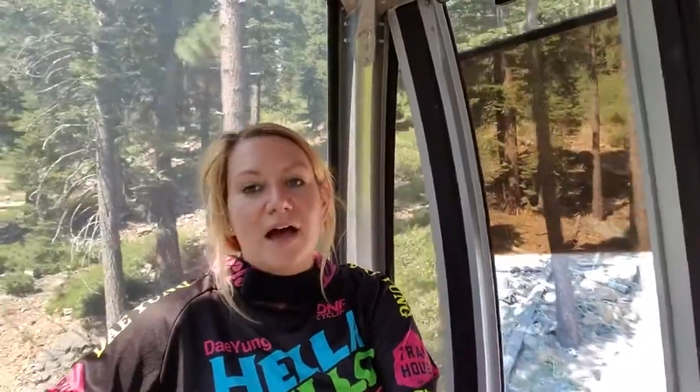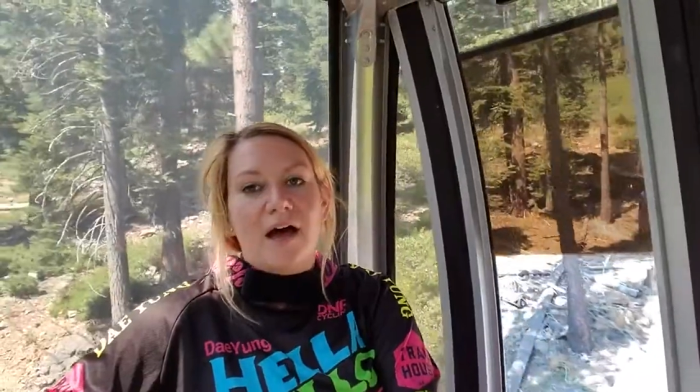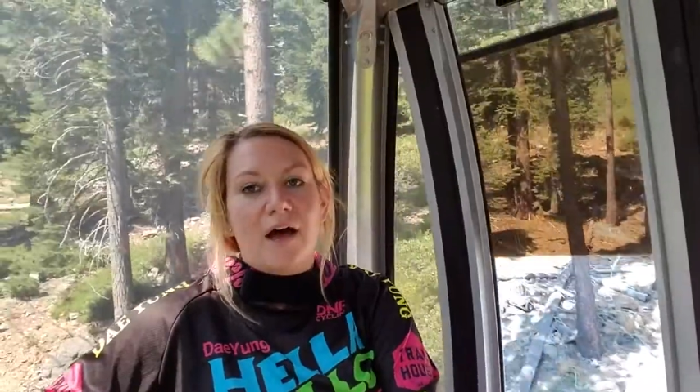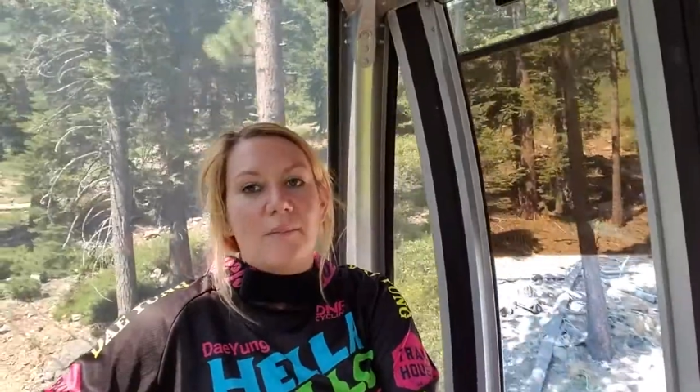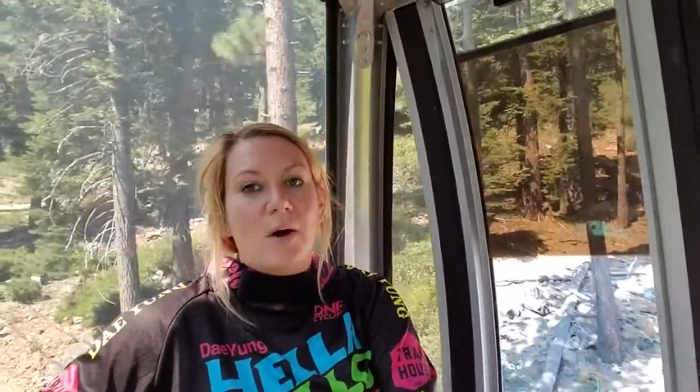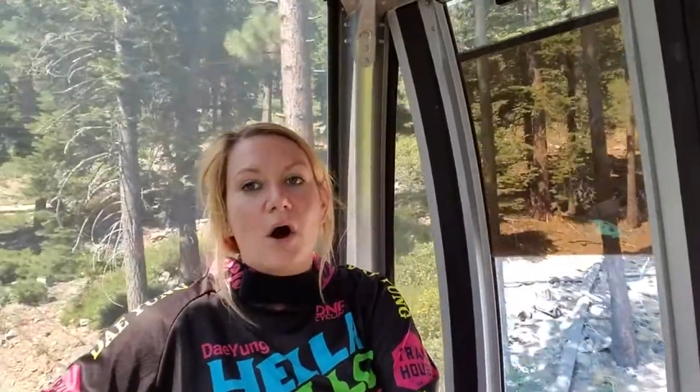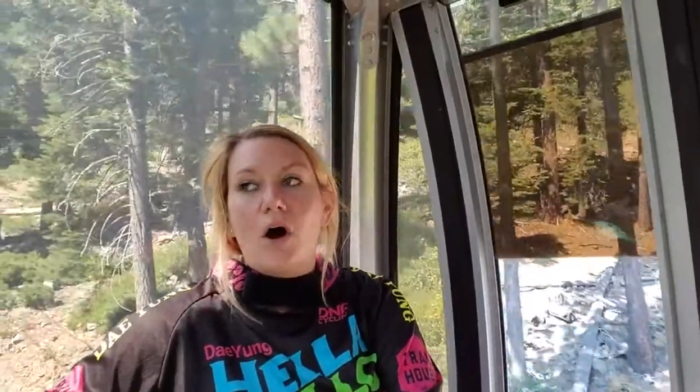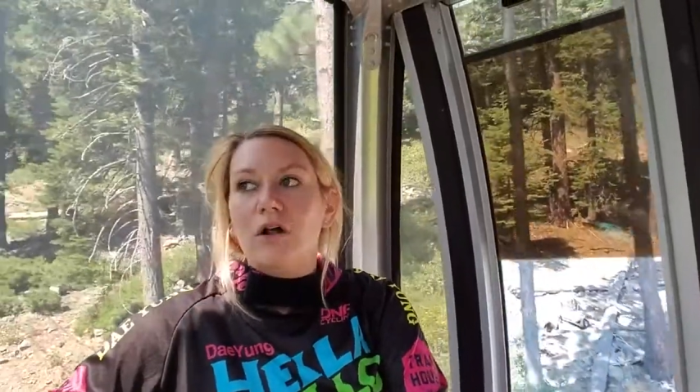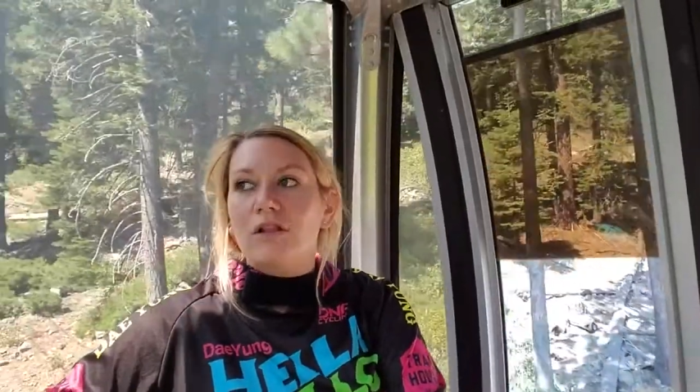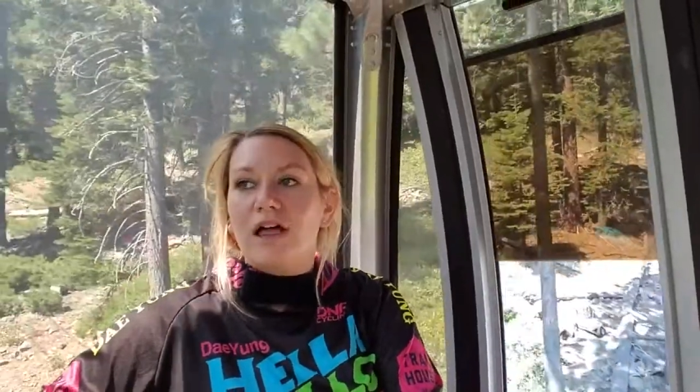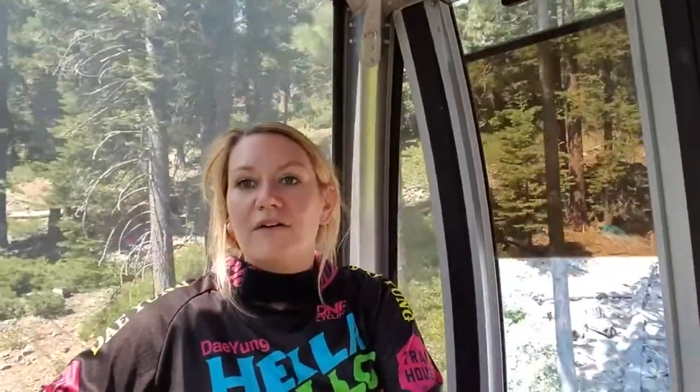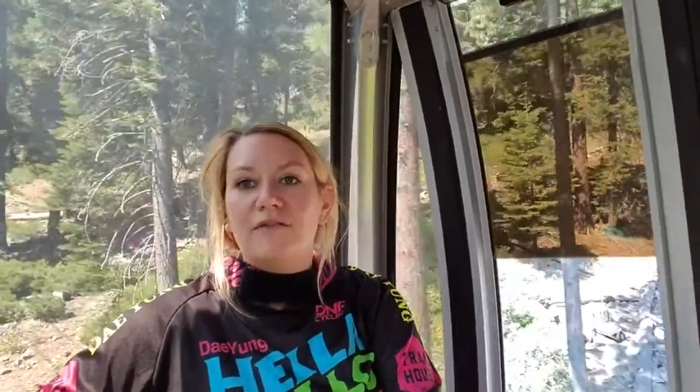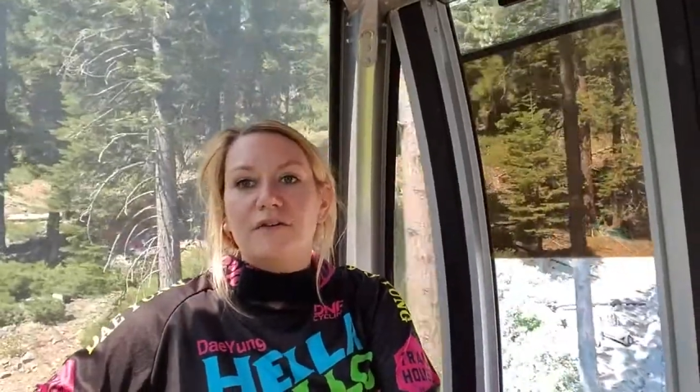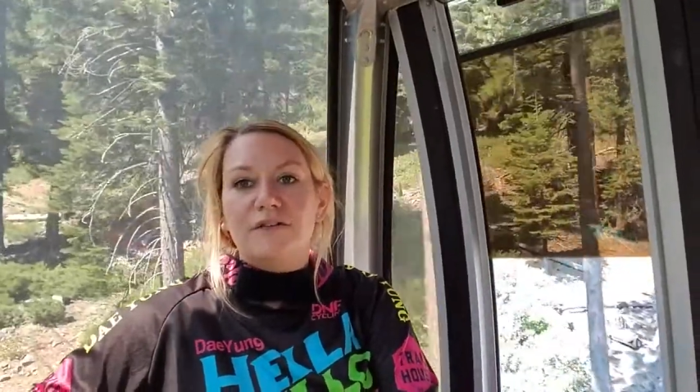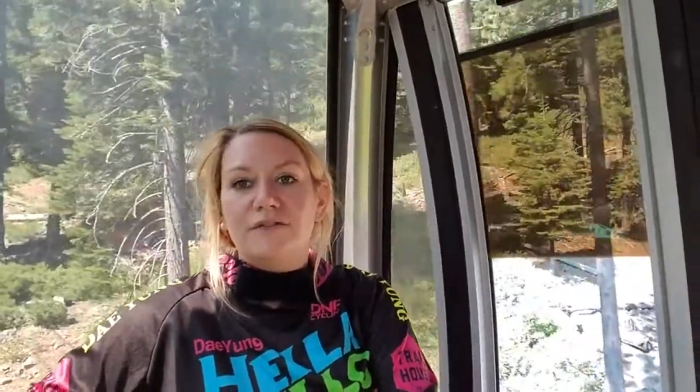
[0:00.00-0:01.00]
All
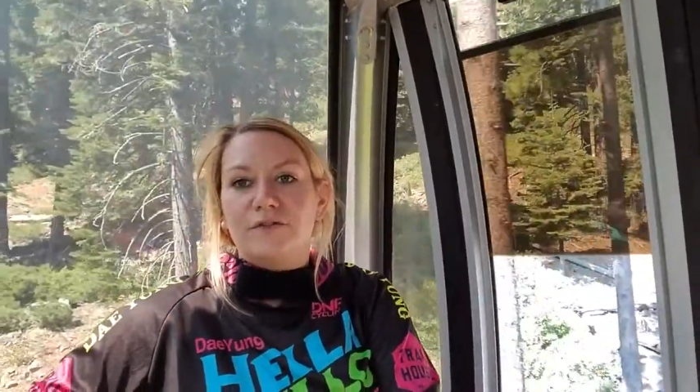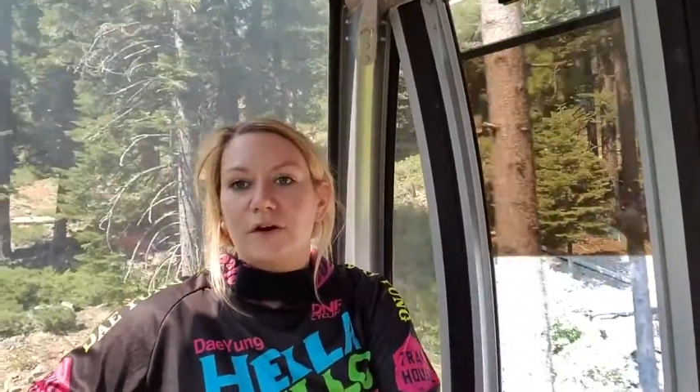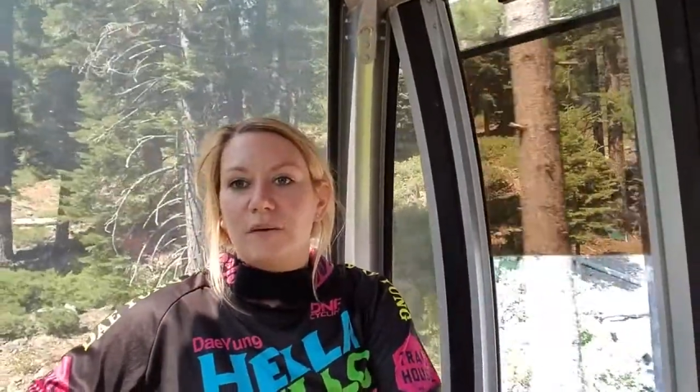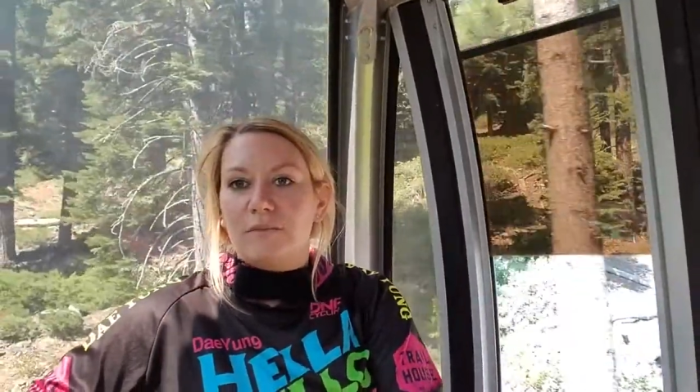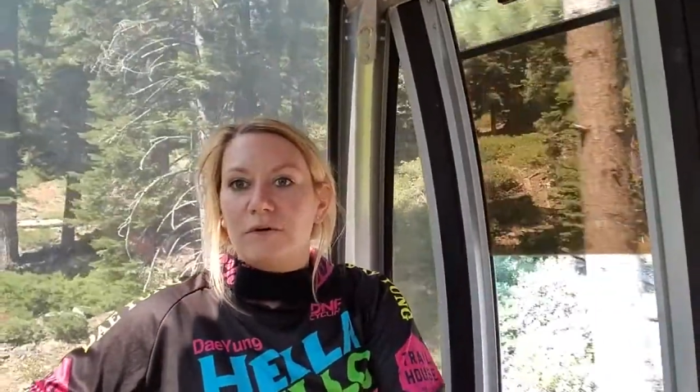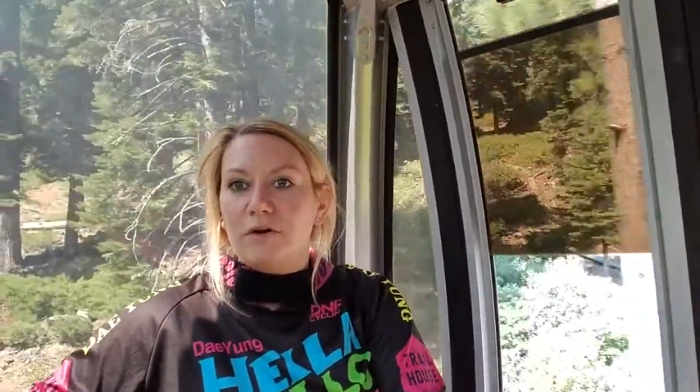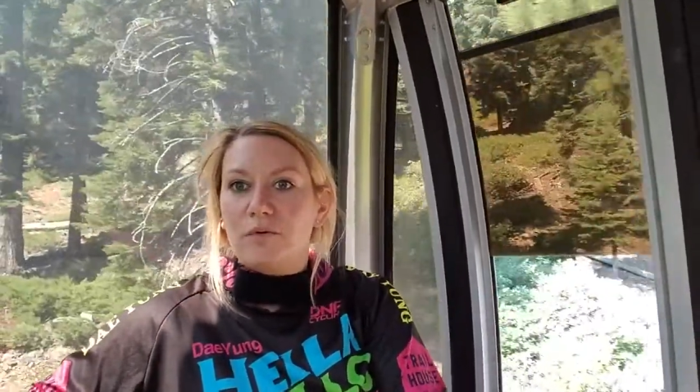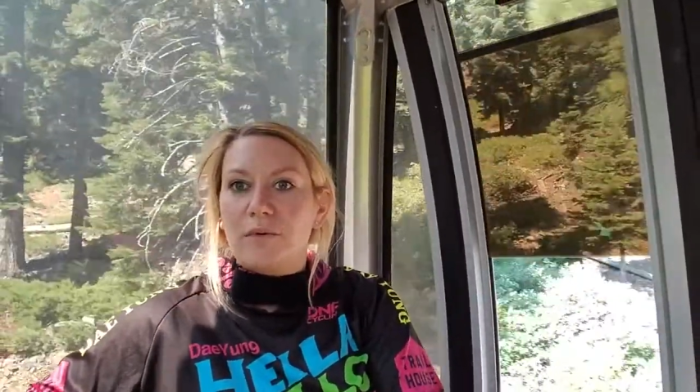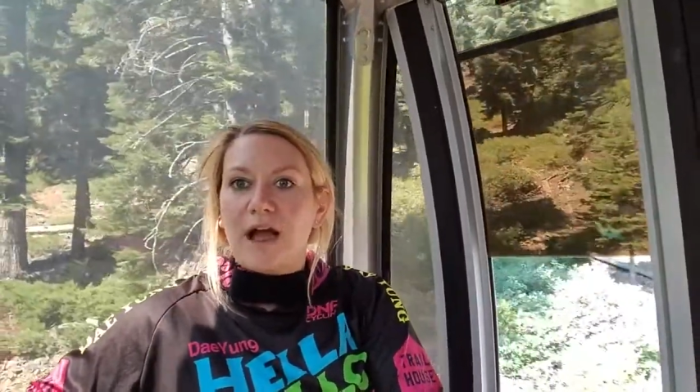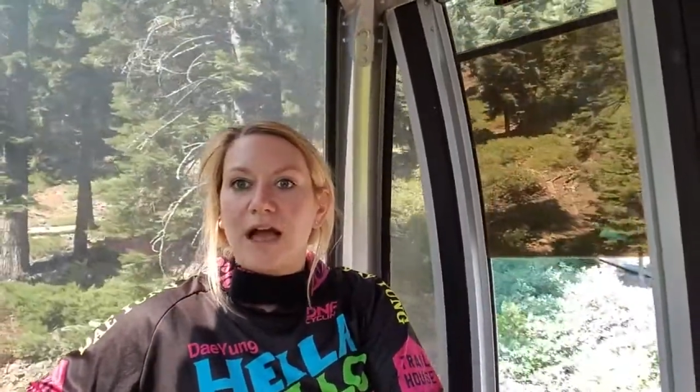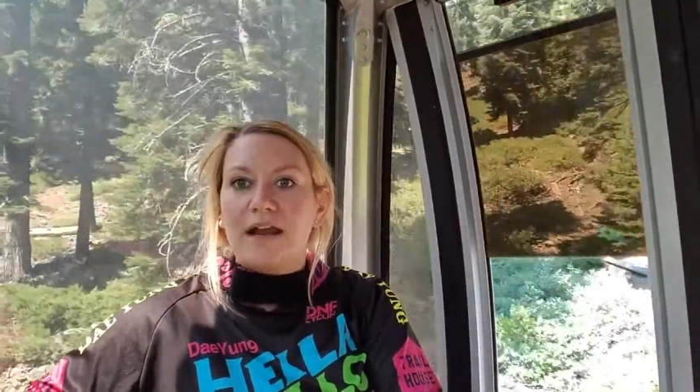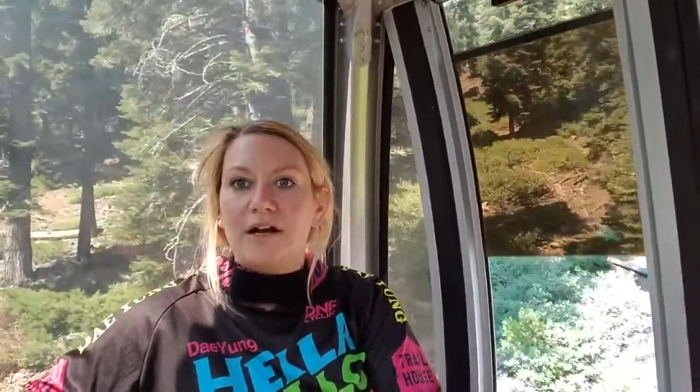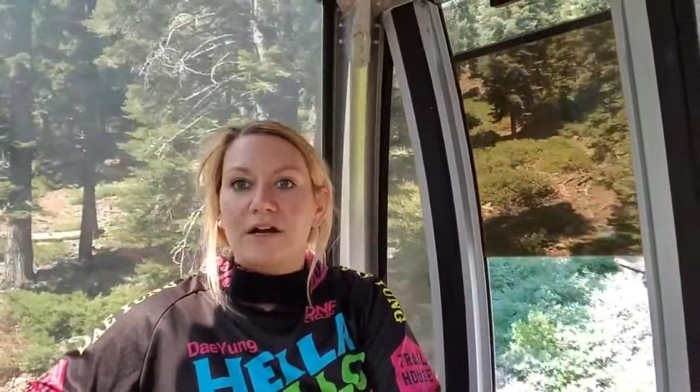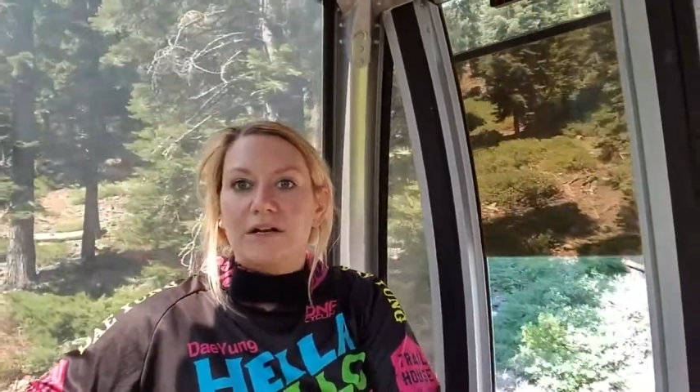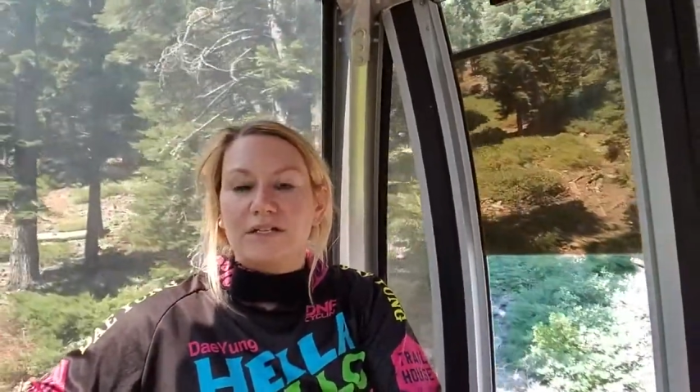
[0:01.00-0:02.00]
levels from new
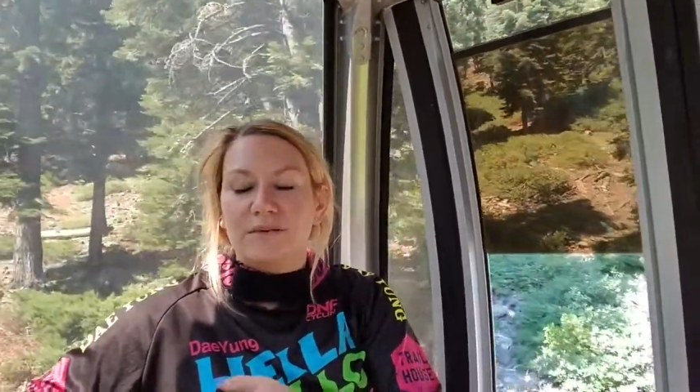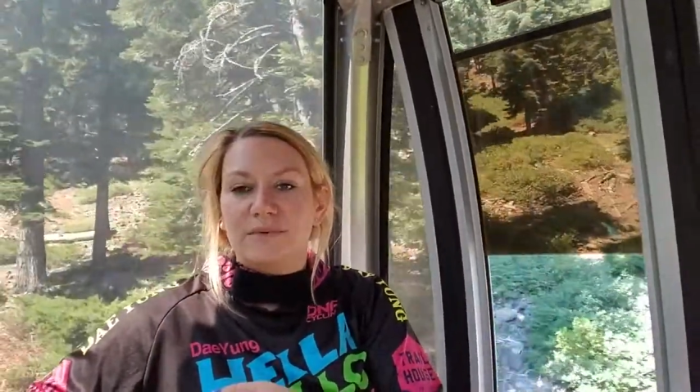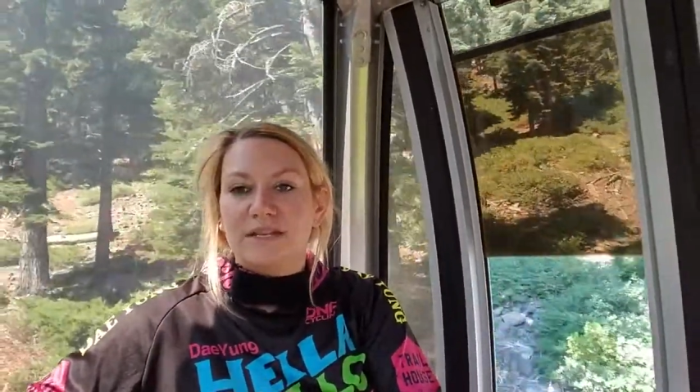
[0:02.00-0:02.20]
rider to